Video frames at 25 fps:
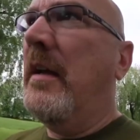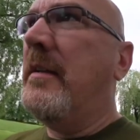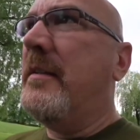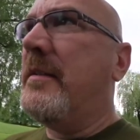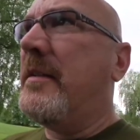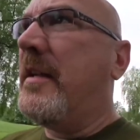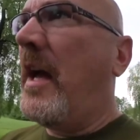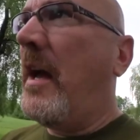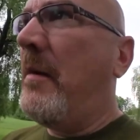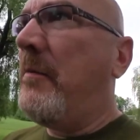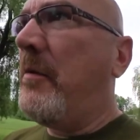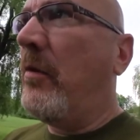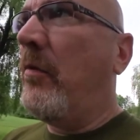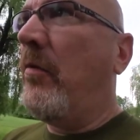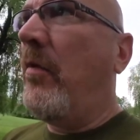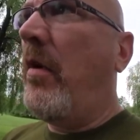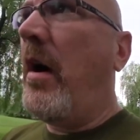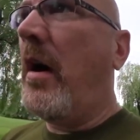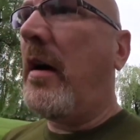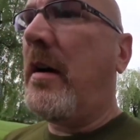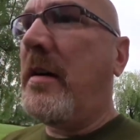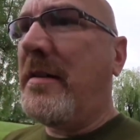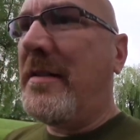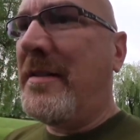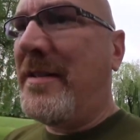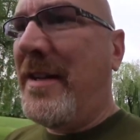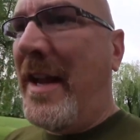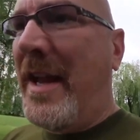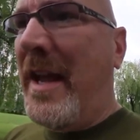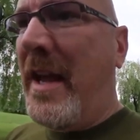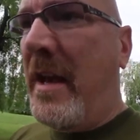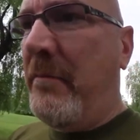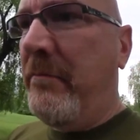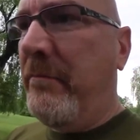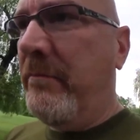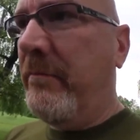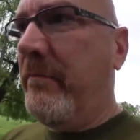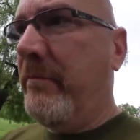It's time to walk
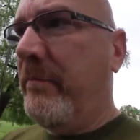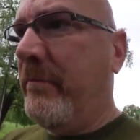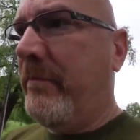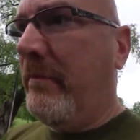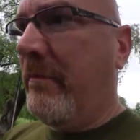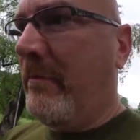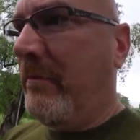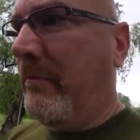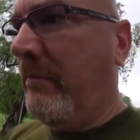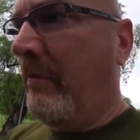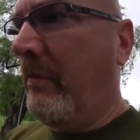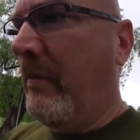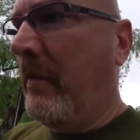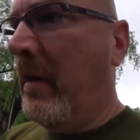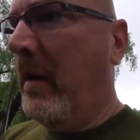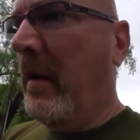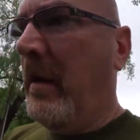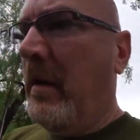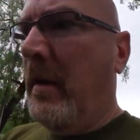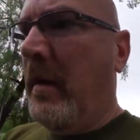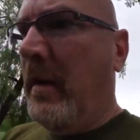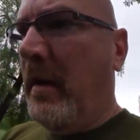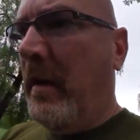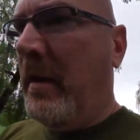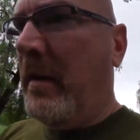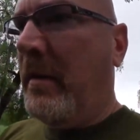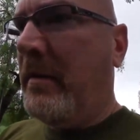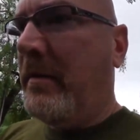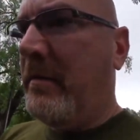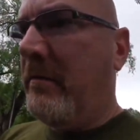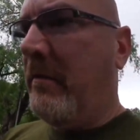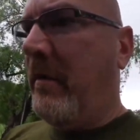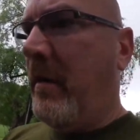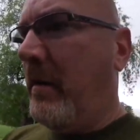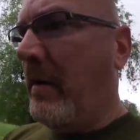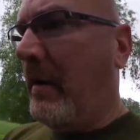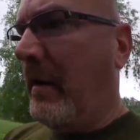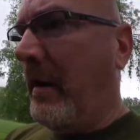Sam. It's
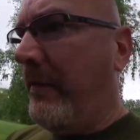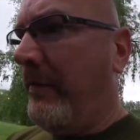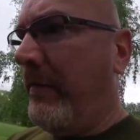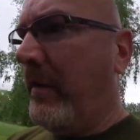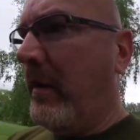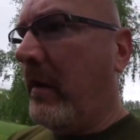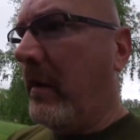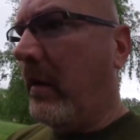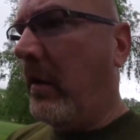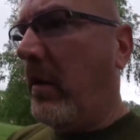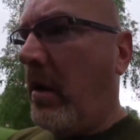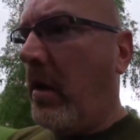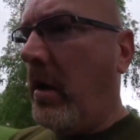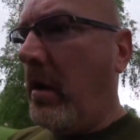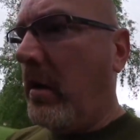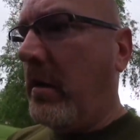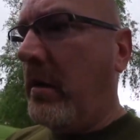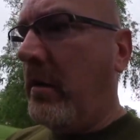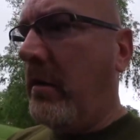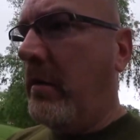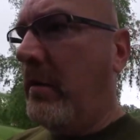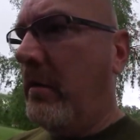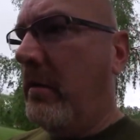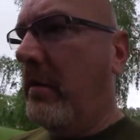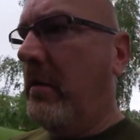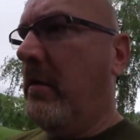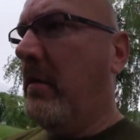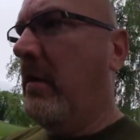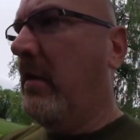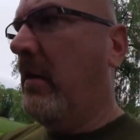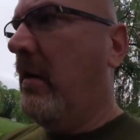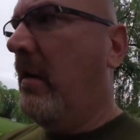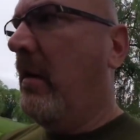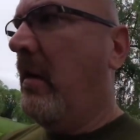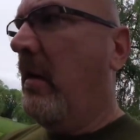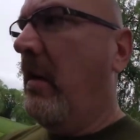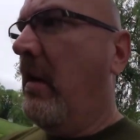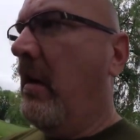around eleven o'clock.
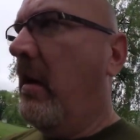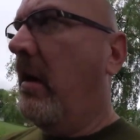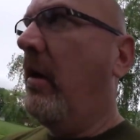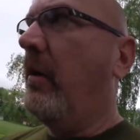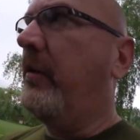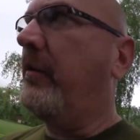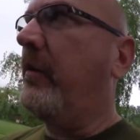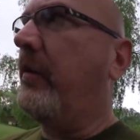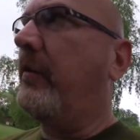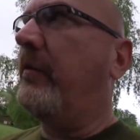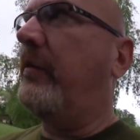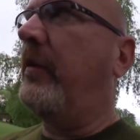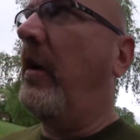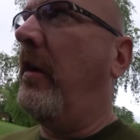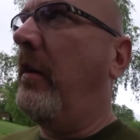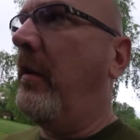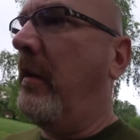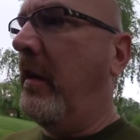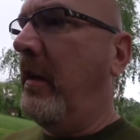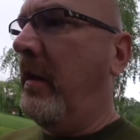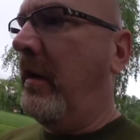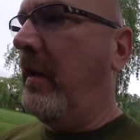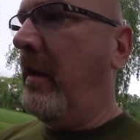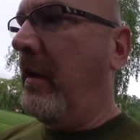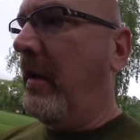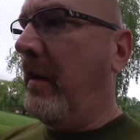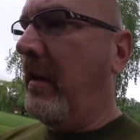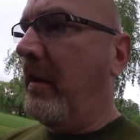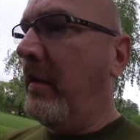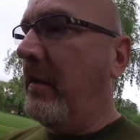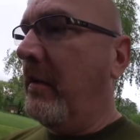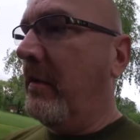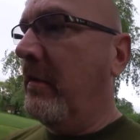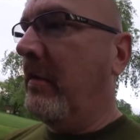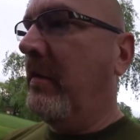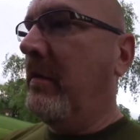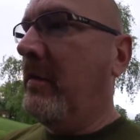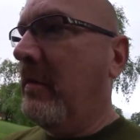I also saw the,
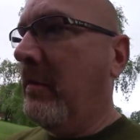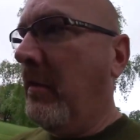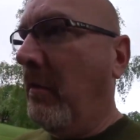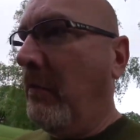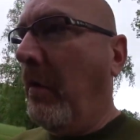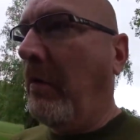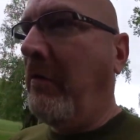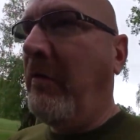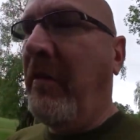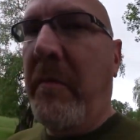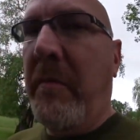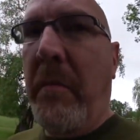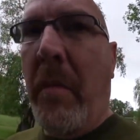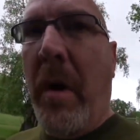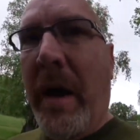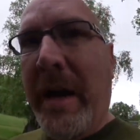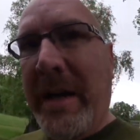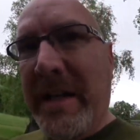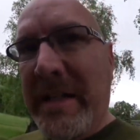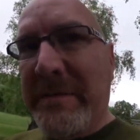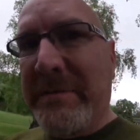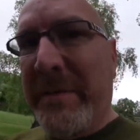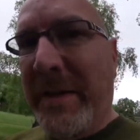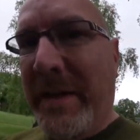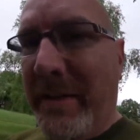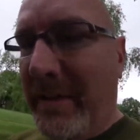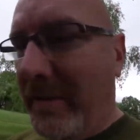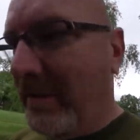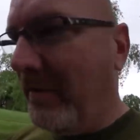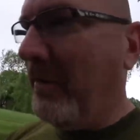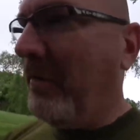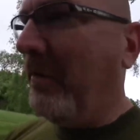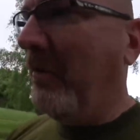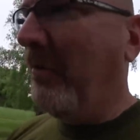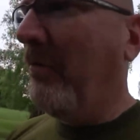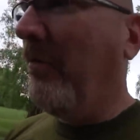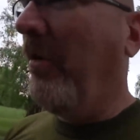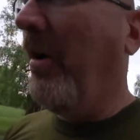uh, what reminds me
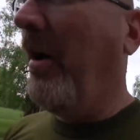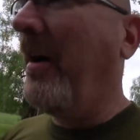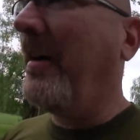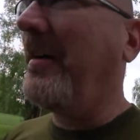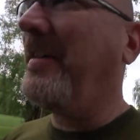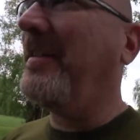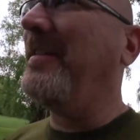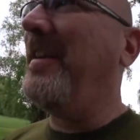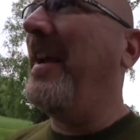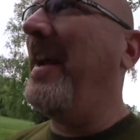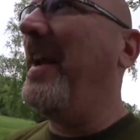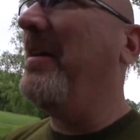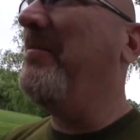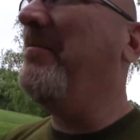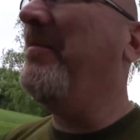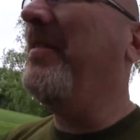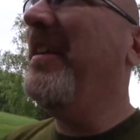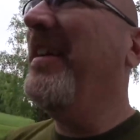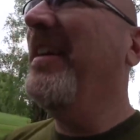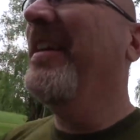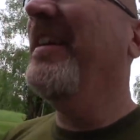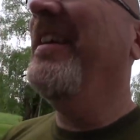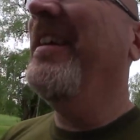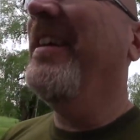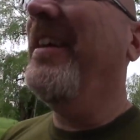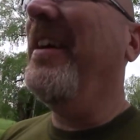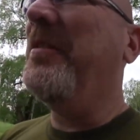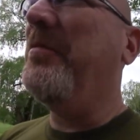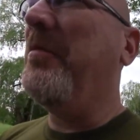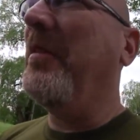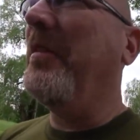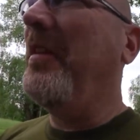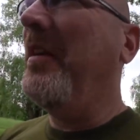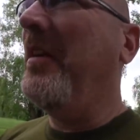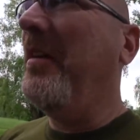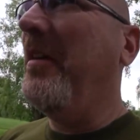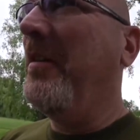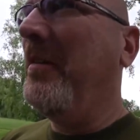to walk Sam is
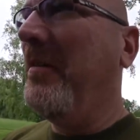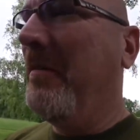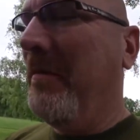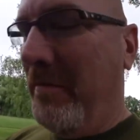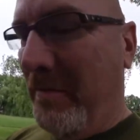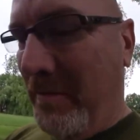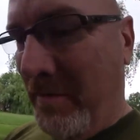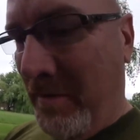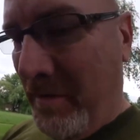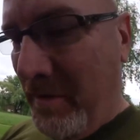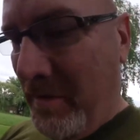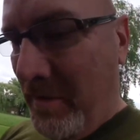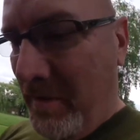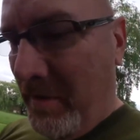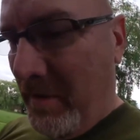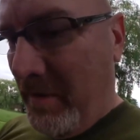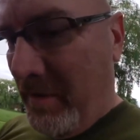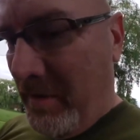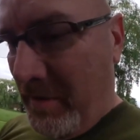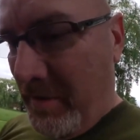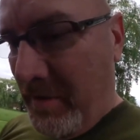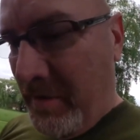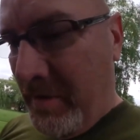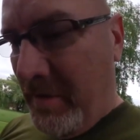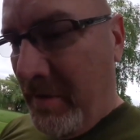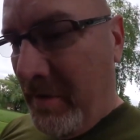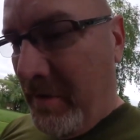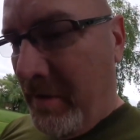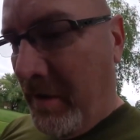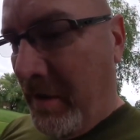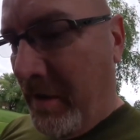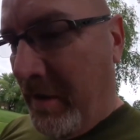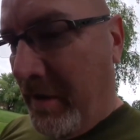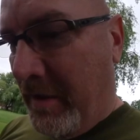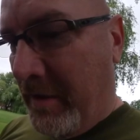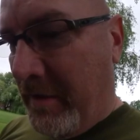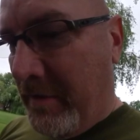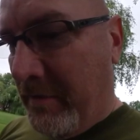when the
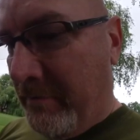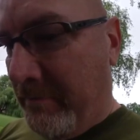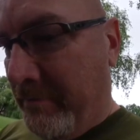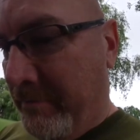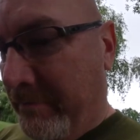uh,